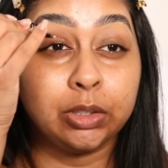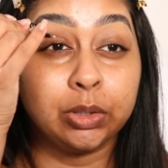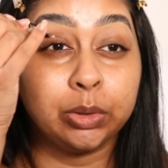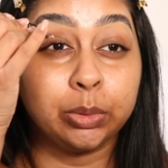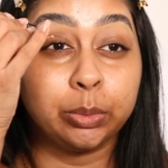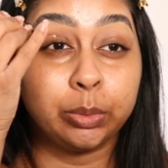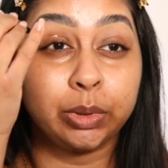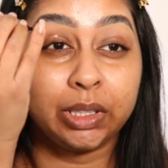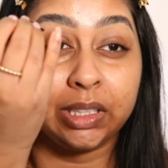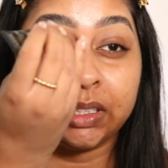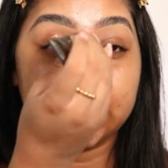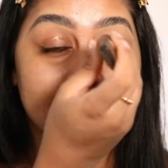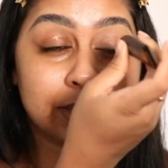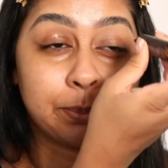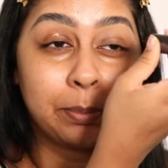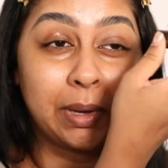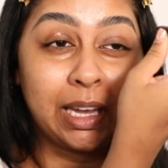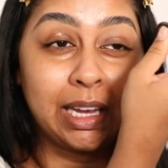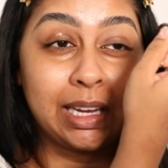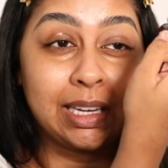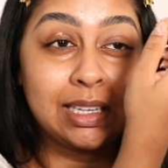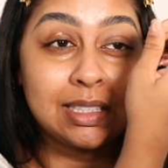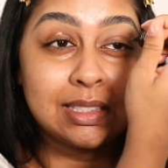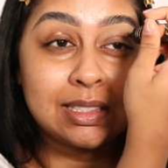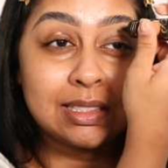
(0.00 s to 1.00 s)
Louise
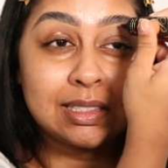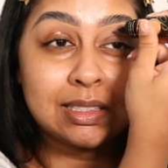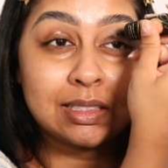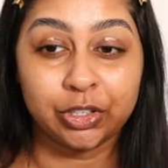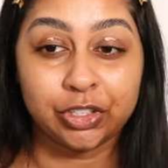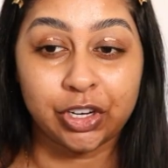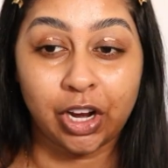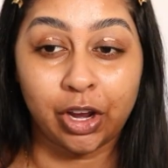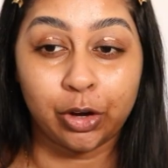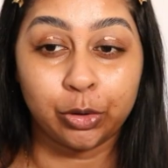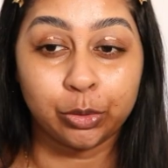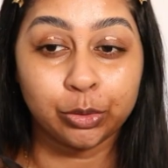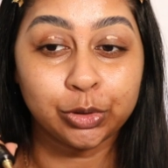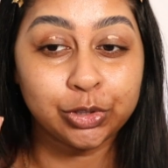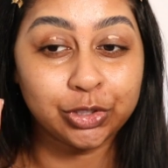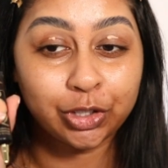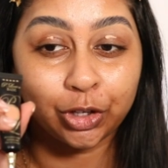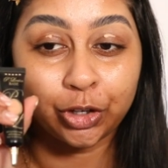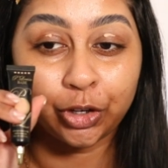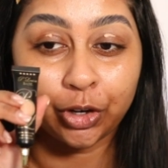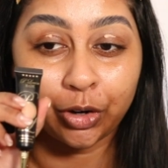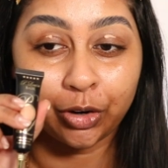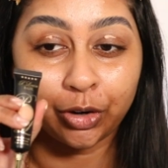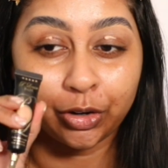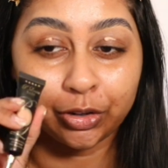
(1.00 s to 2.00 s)
base, which I
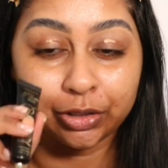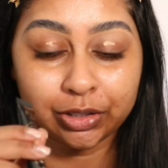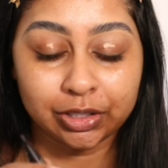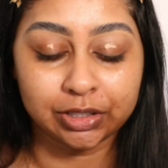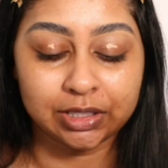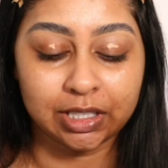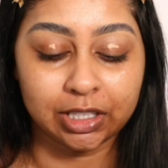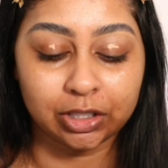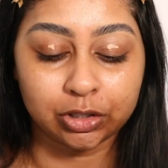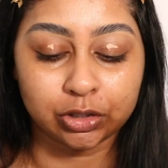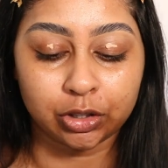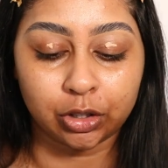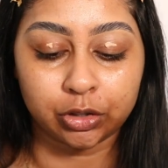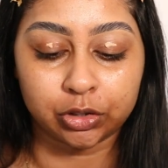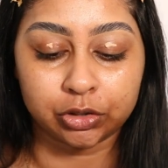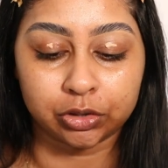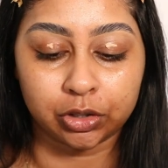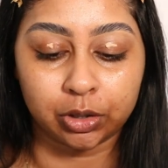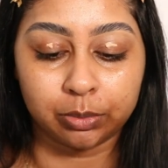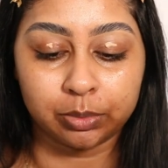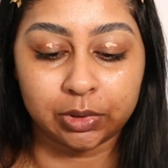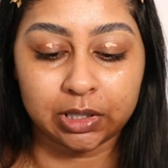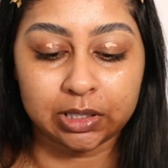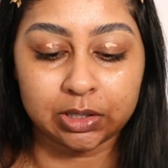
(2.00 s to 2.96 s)
also got on the TikTok shop.